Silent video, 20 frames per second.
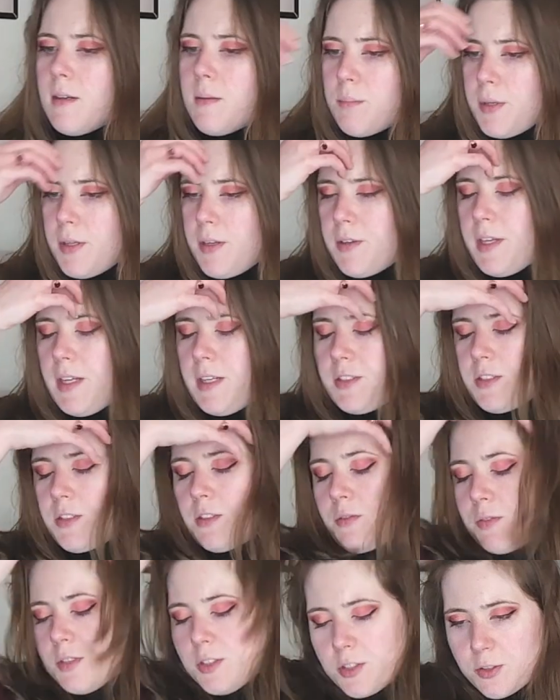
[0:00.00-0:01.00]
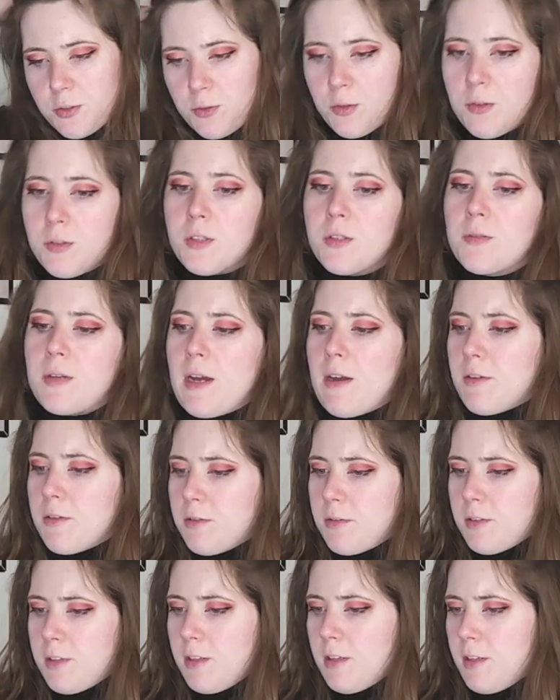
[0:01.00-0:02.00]
But no, yeah. So if we scroll
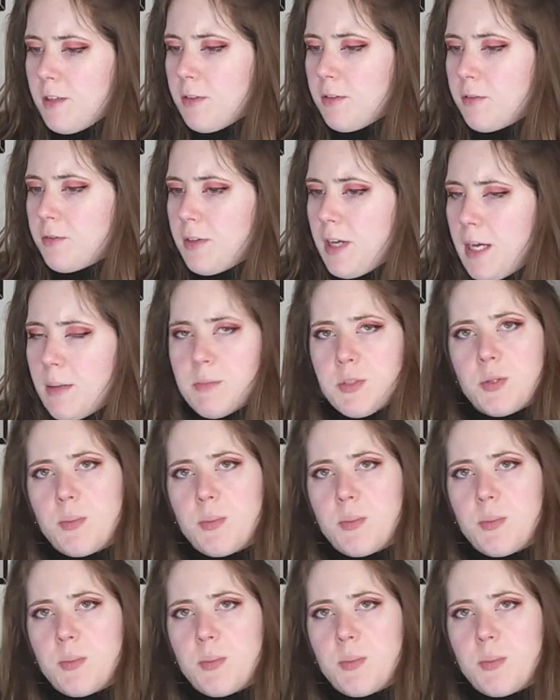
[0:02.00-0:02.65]
around Fam's